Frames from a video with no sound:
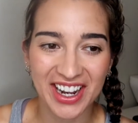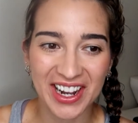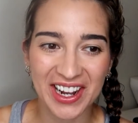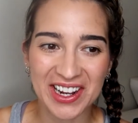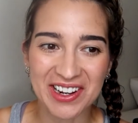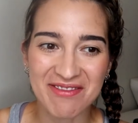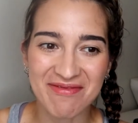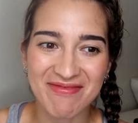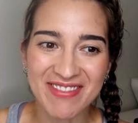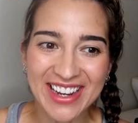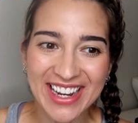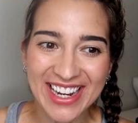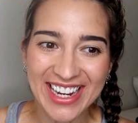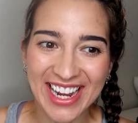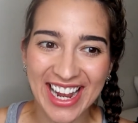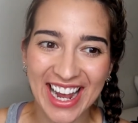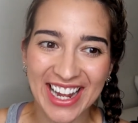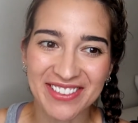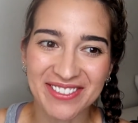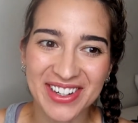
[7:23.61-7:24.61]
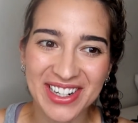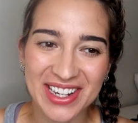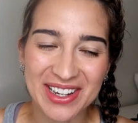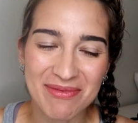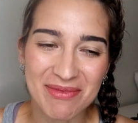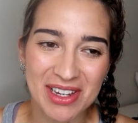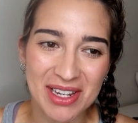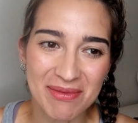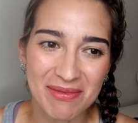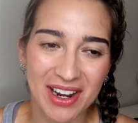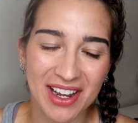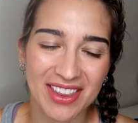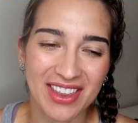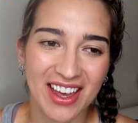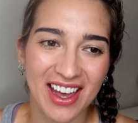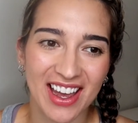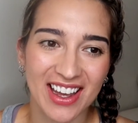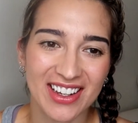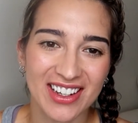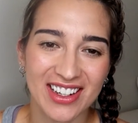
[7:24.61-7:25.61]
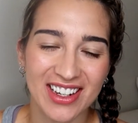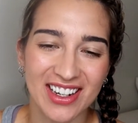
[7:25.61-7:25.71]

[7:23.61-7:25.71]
And what I mean by that,